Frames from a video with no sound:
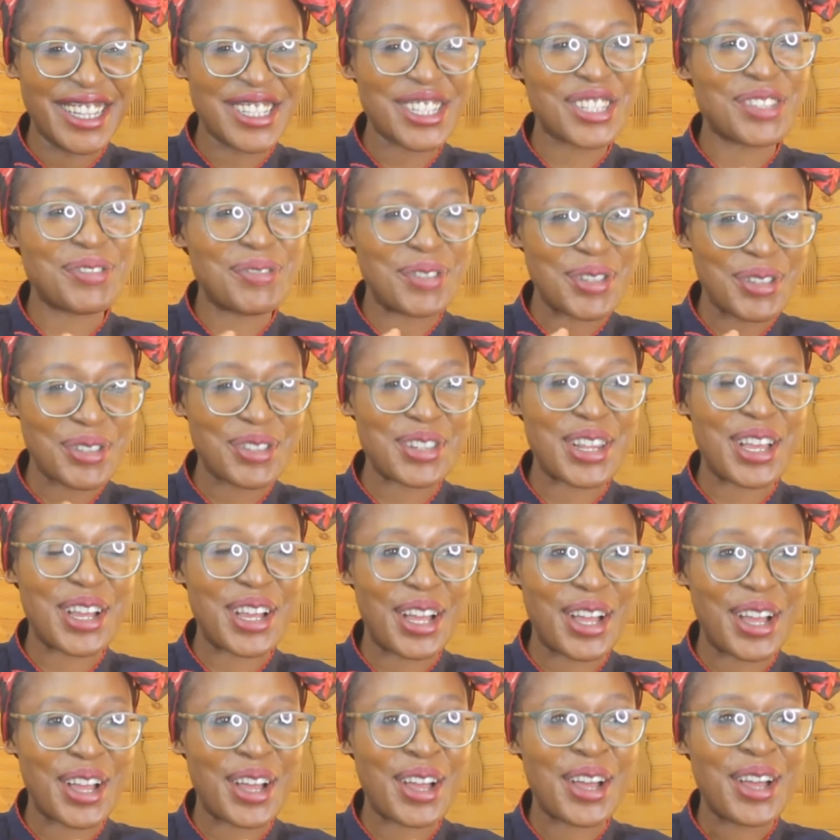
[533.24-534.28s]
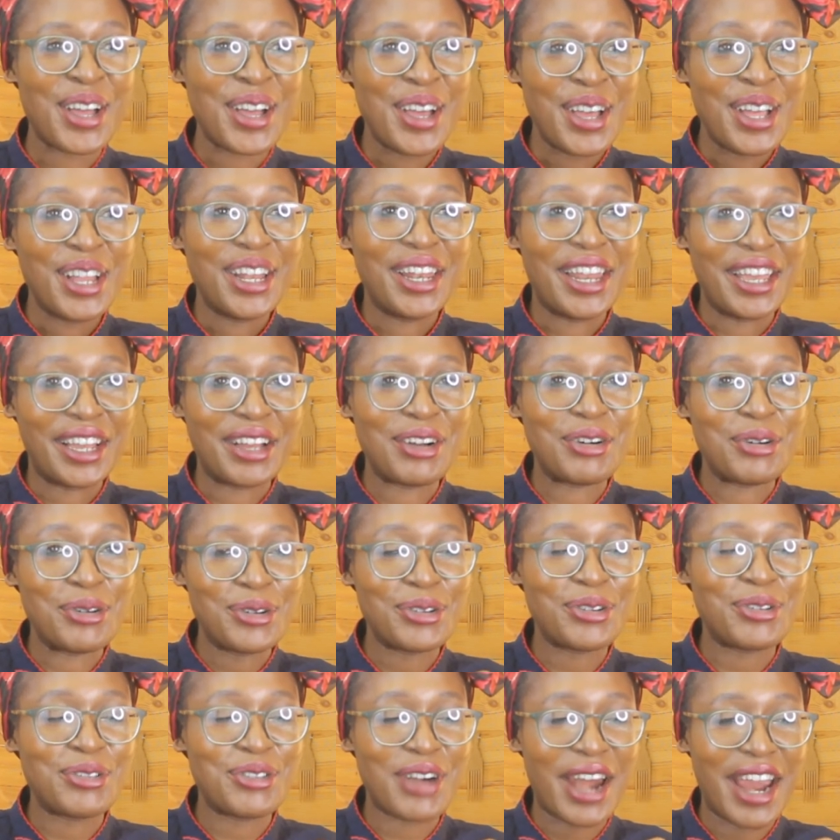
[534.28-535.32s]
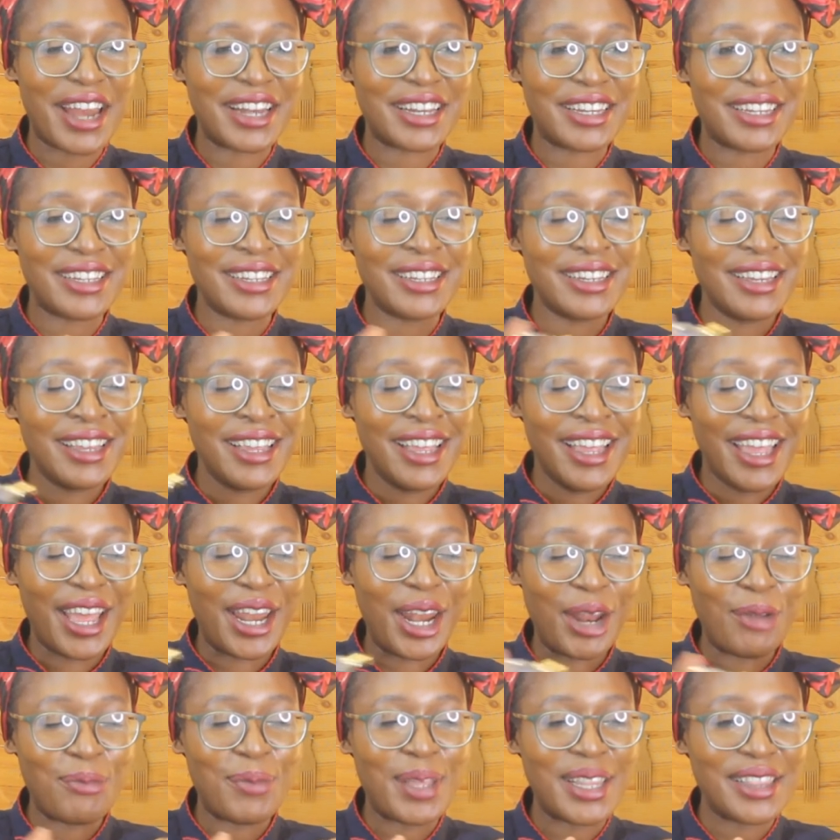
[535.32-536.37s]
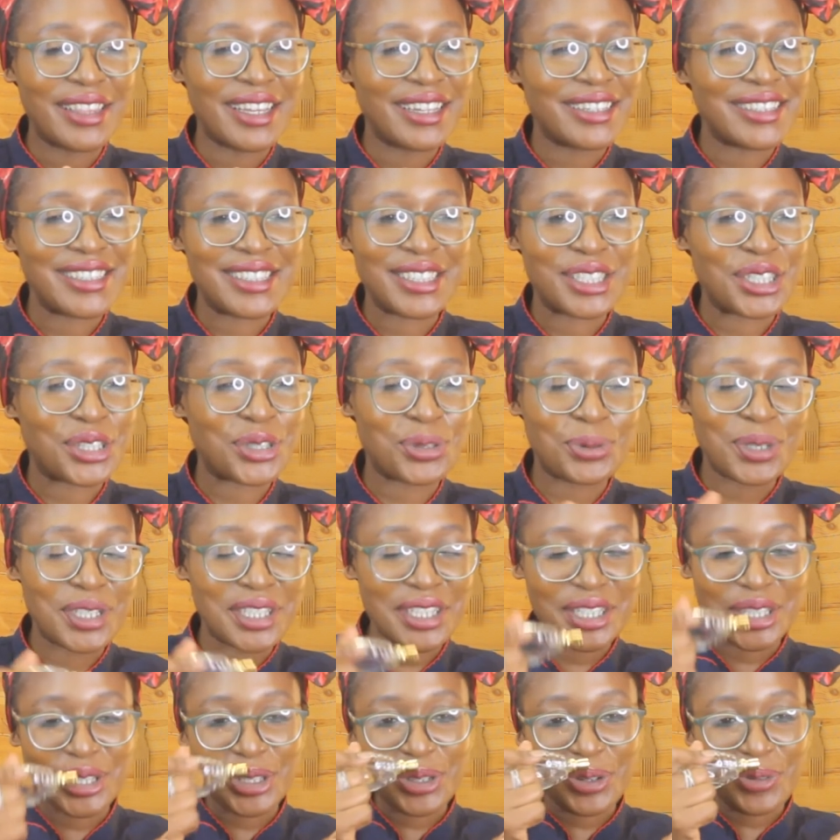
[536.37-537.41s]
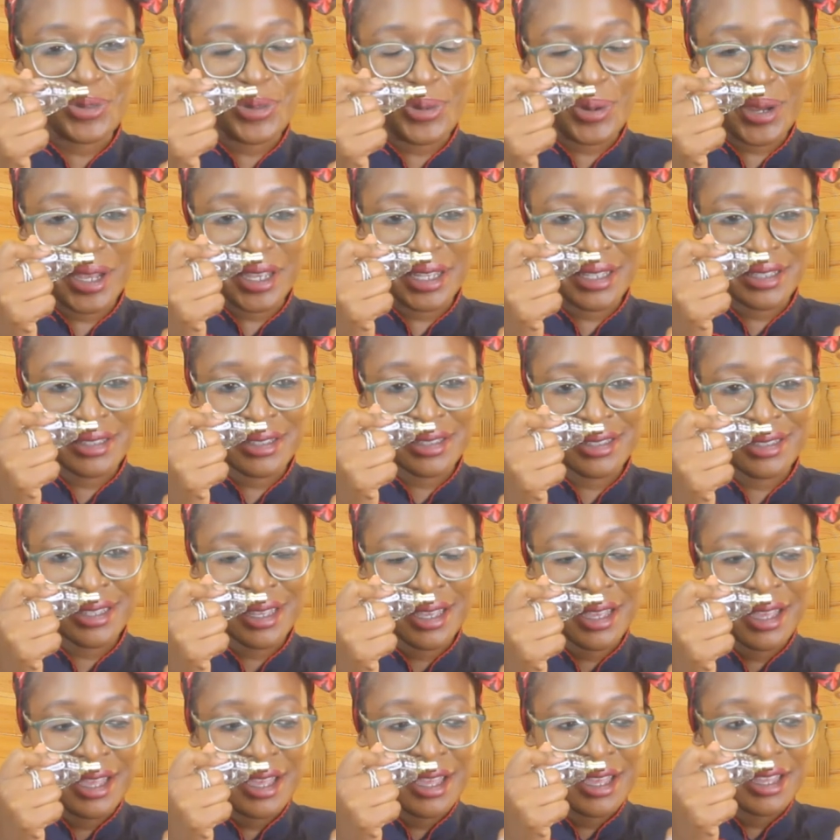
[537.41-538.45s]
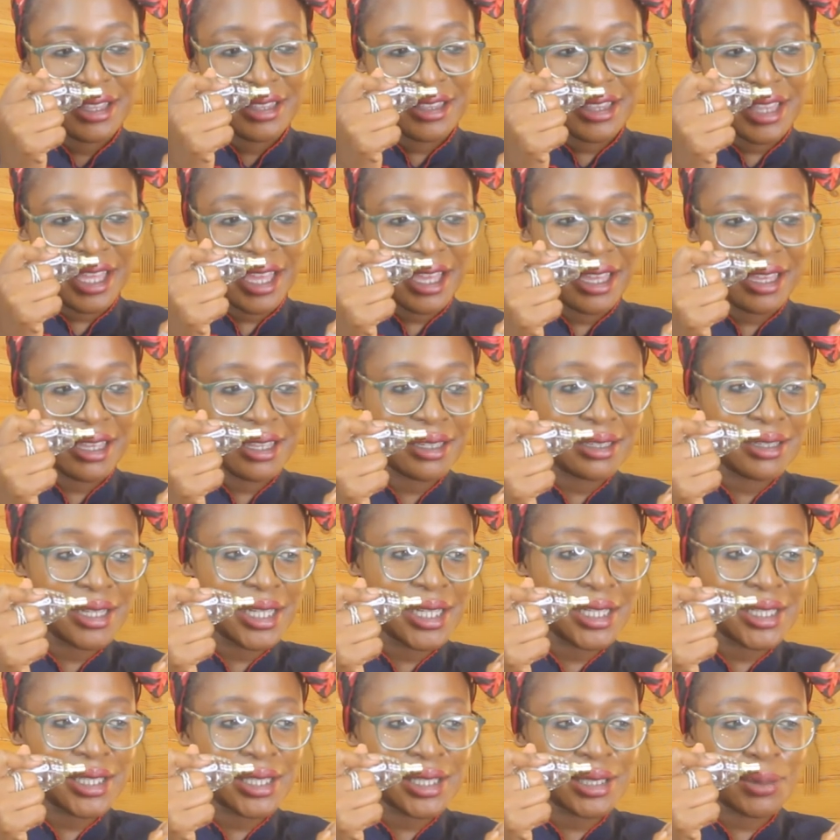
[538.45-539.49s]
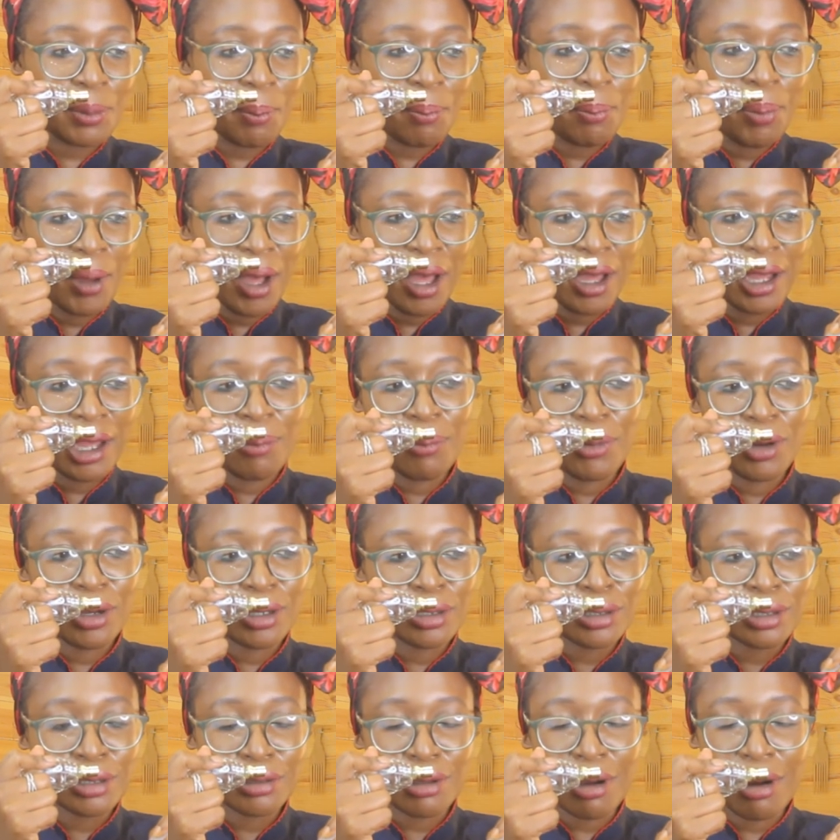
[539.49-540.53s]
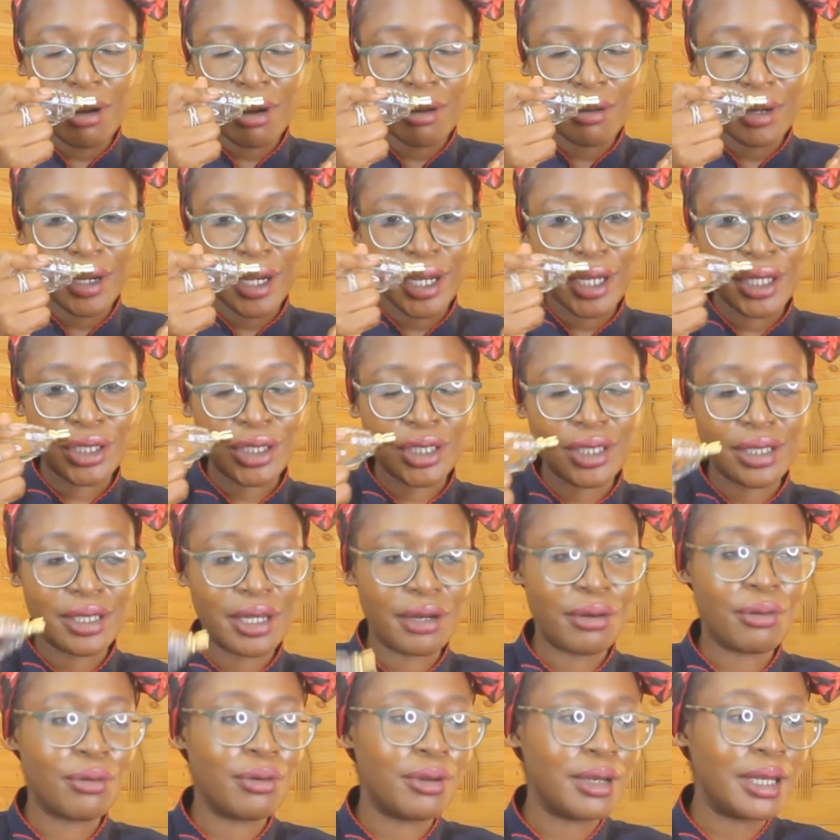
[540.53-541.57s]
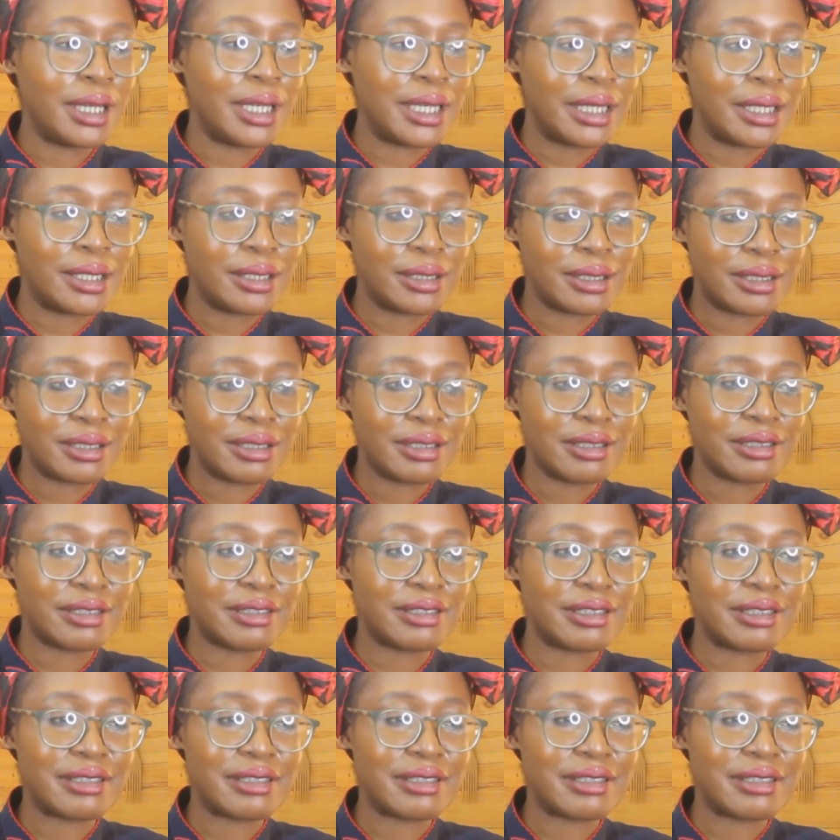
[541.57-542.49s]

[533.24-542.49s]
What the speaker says: Smells like an old granny, and I mean that in the sweetest of ways. There is bergamot, orange, neroli in this.